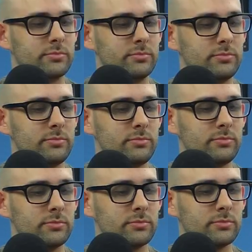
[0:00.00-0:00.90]

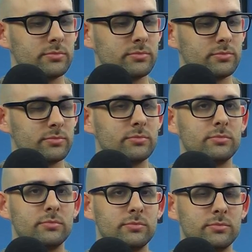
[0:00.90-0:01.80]

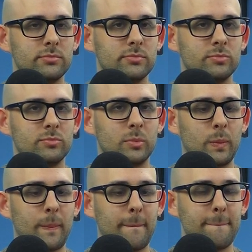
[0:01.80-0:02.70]

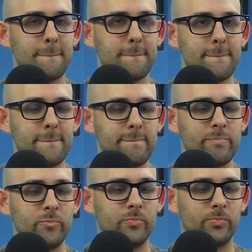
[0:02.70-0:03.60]
The person shown says nothing.